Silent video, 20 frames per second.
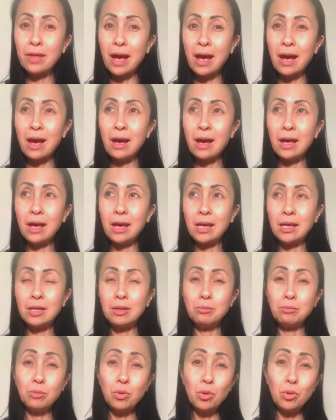that
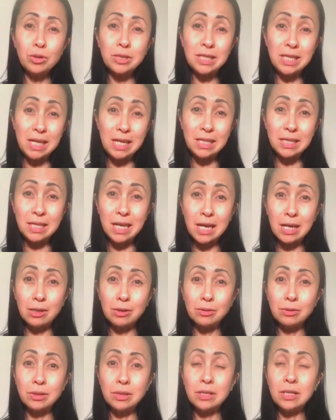in more
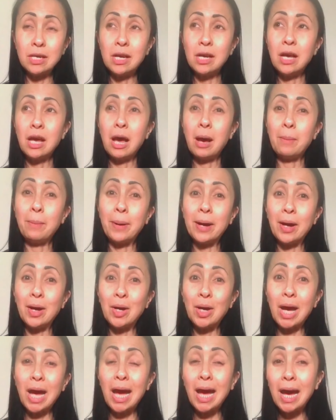details,
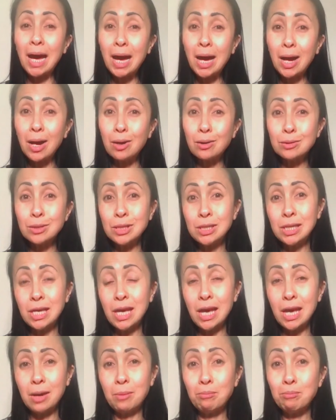about how to
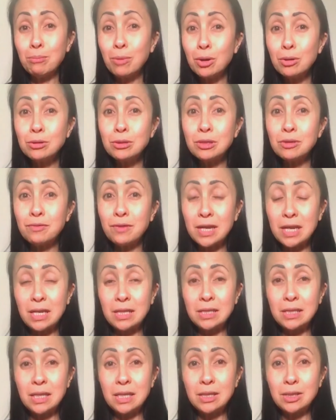get
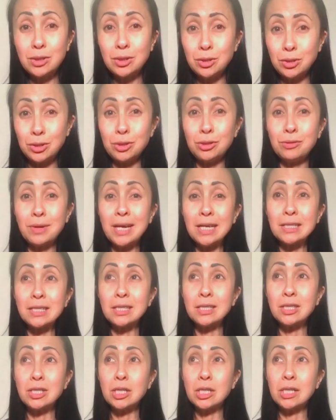motivated to do
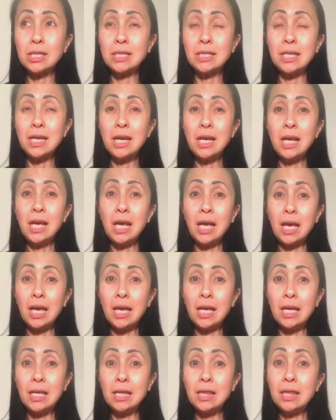exercise,
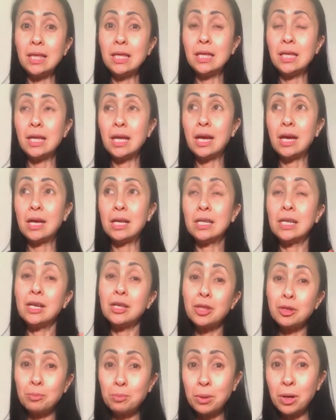in
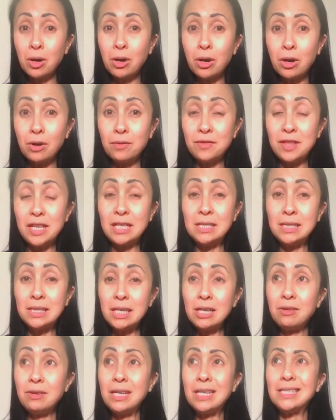another part of this
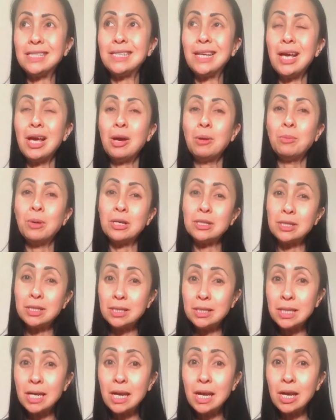series. But
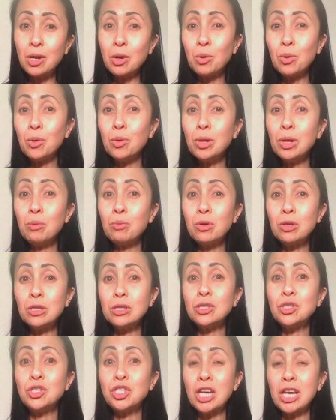today, all I want
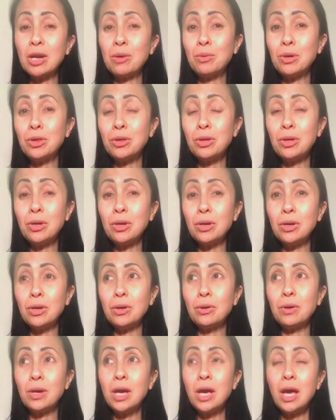to share with
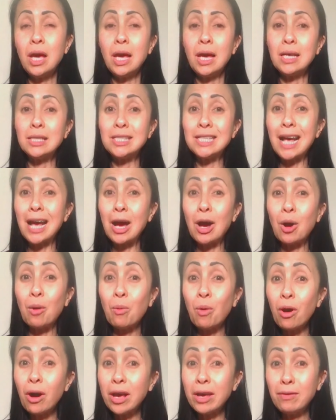you is
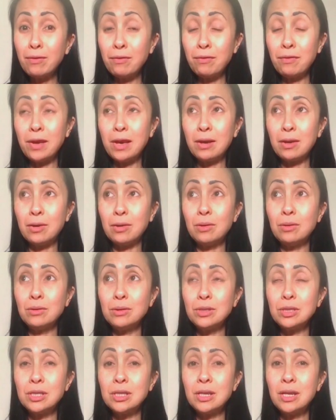how I
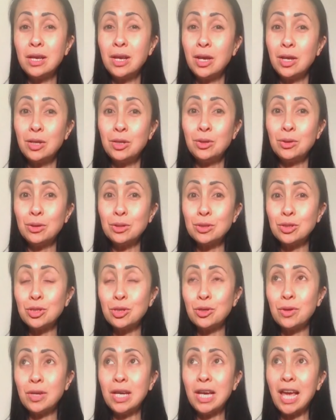felt not
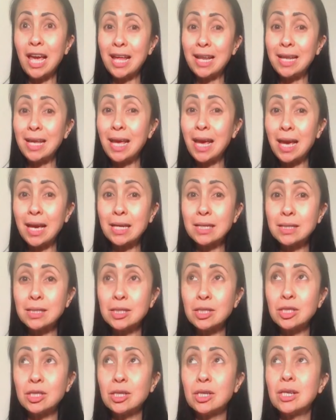doing any
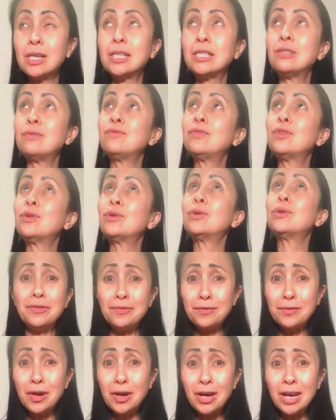exercise for
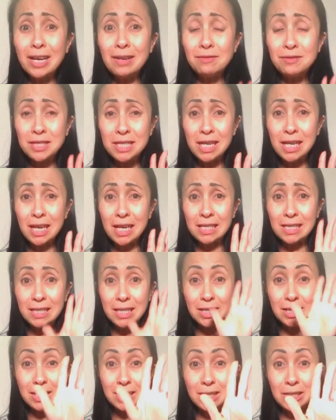5 days.
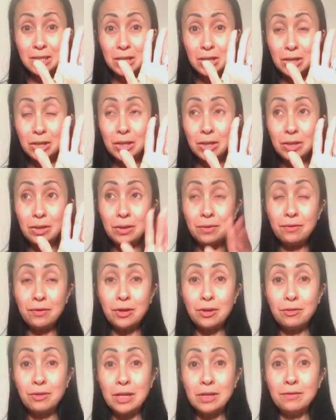I didn't go
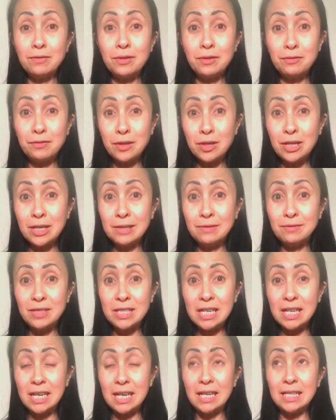for a run for 5
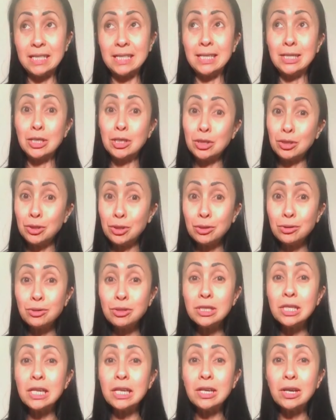days, and I
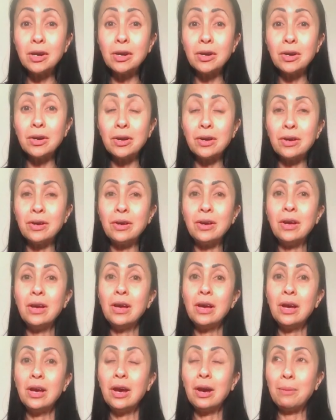usually go
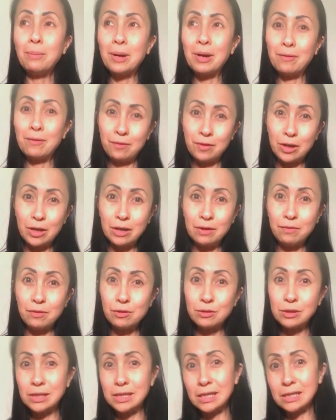about 5
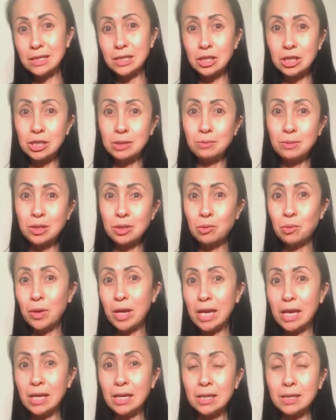or 6 times a
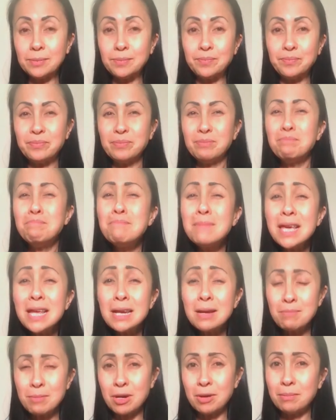week,
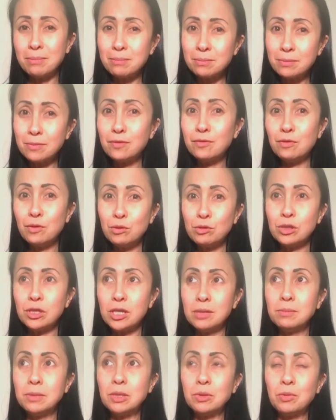minimum 4
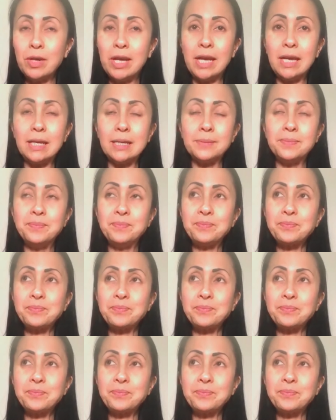times a week.